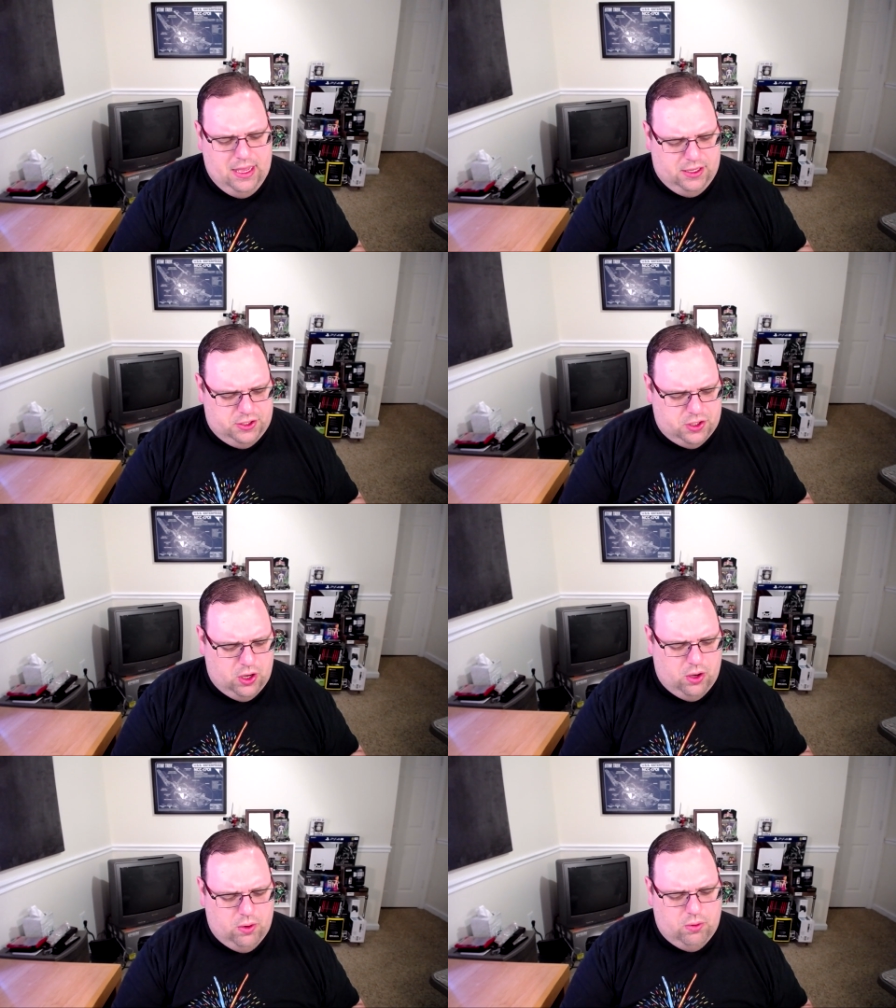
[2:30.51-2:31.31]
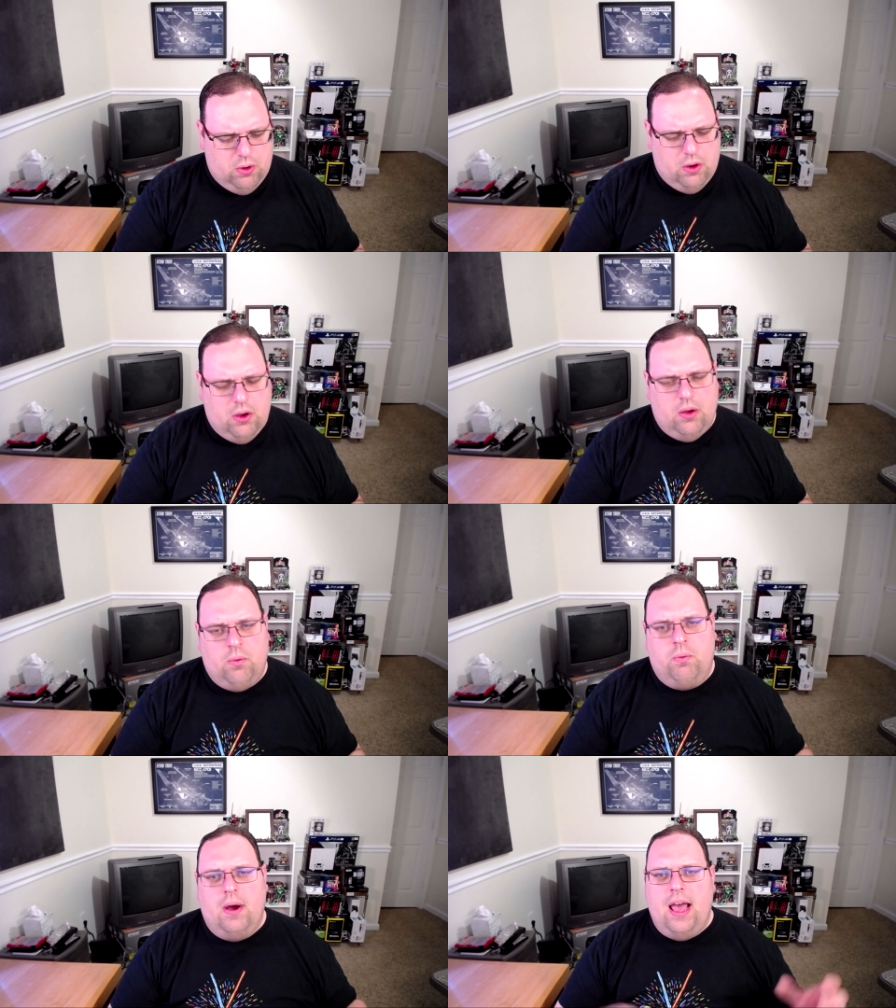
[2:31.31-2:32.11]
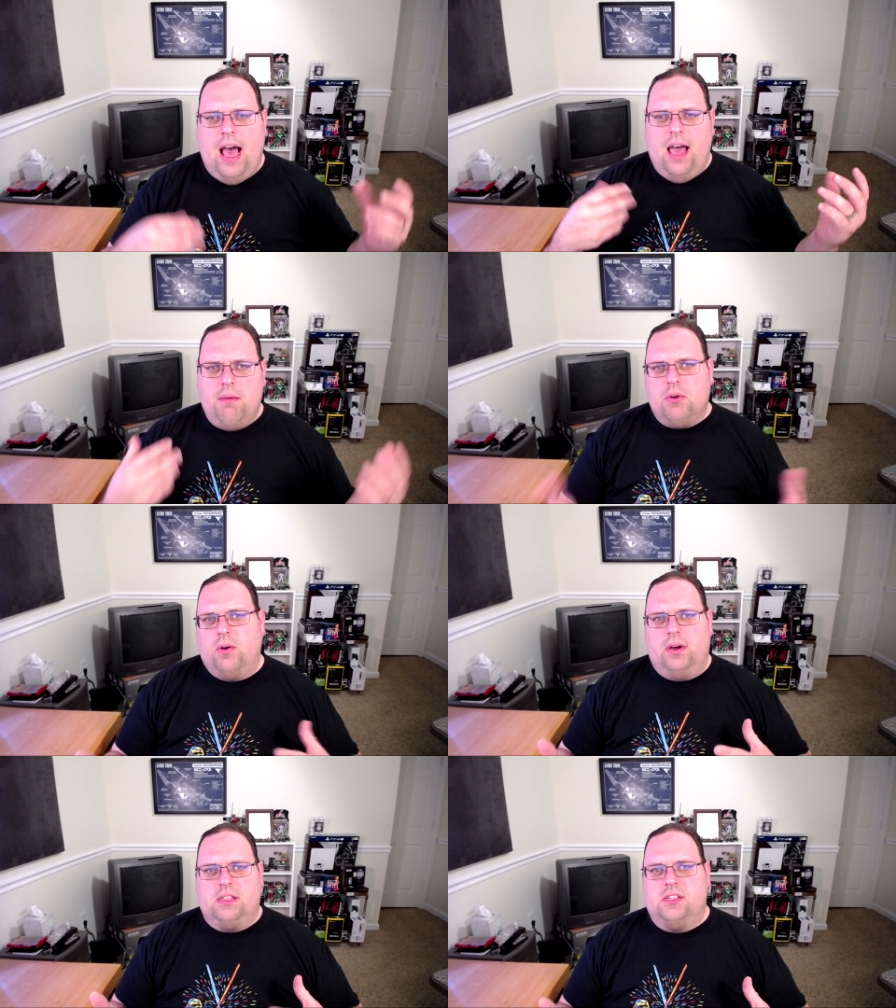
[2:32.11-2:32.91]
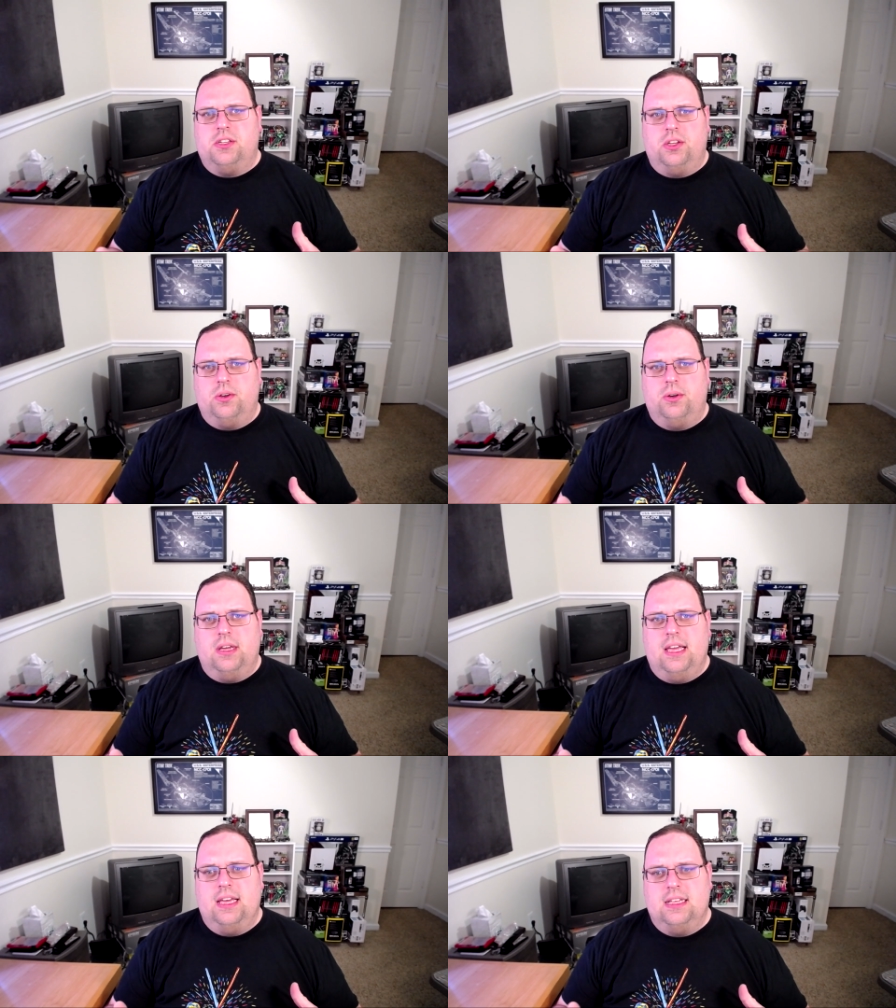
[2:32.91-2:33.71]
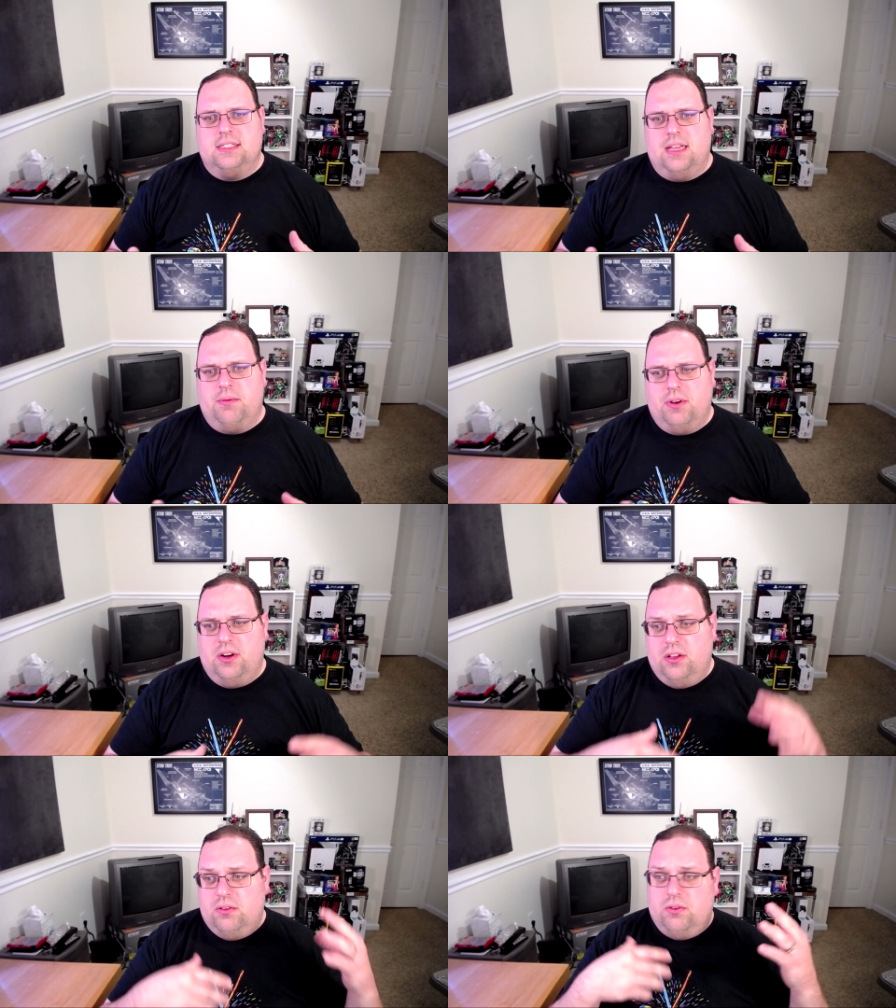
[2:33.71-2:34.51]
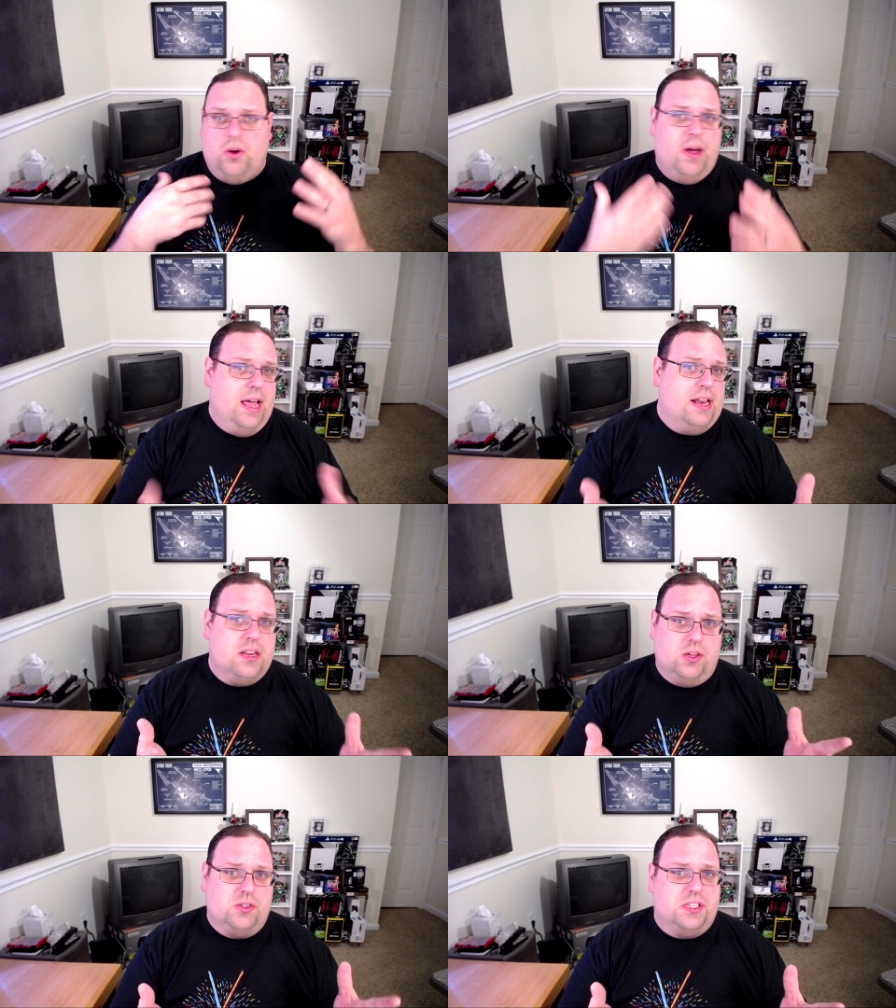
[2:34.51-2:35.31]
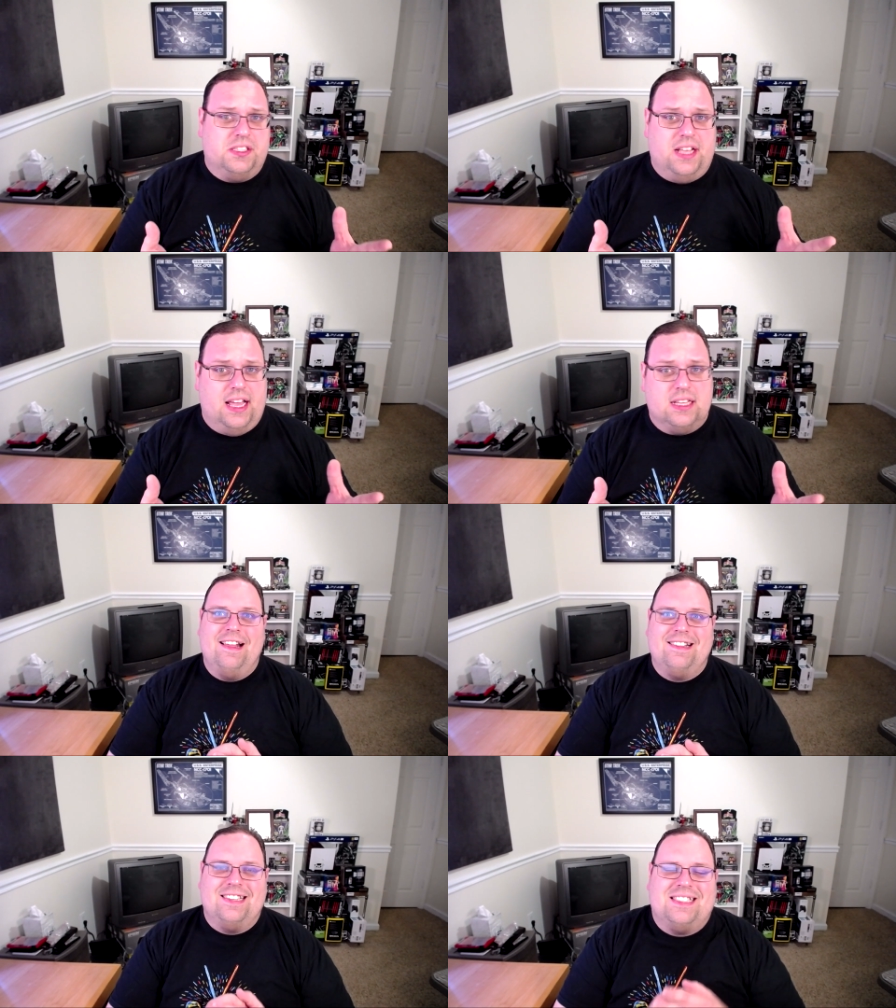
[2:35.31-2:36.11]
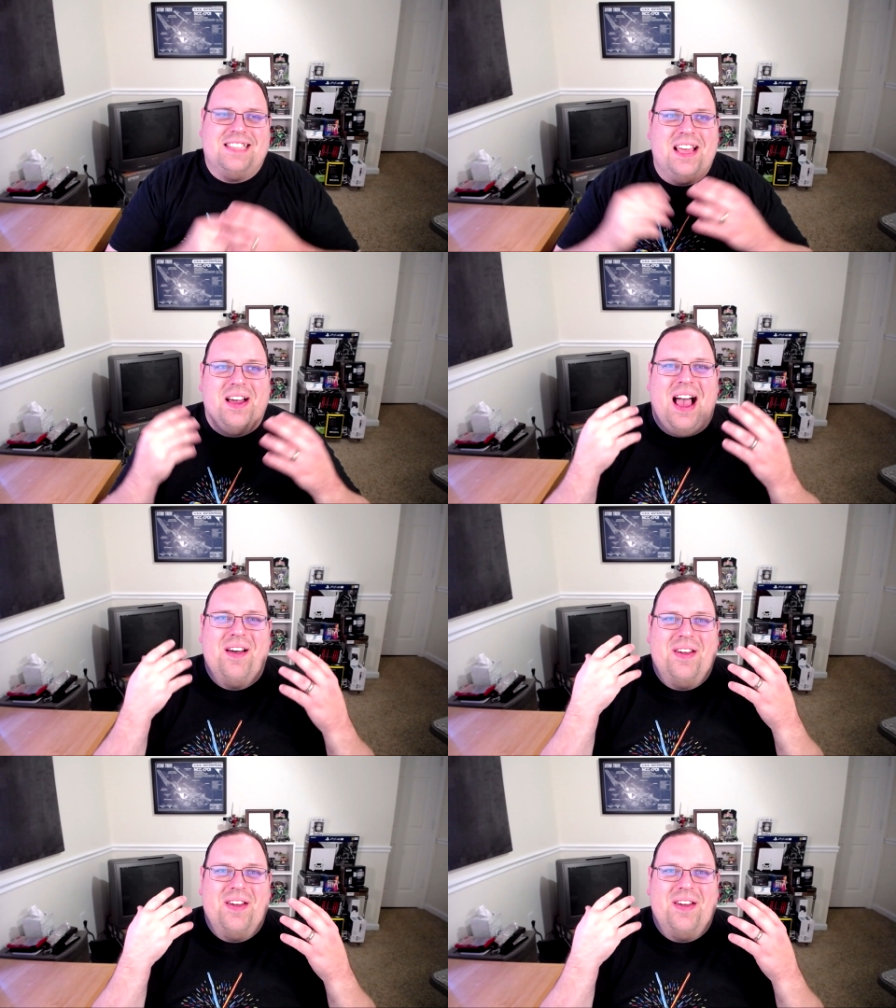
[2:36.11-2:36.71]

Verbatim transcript: So what I'm going to do is I'm going to go ahead and use these things to see uh,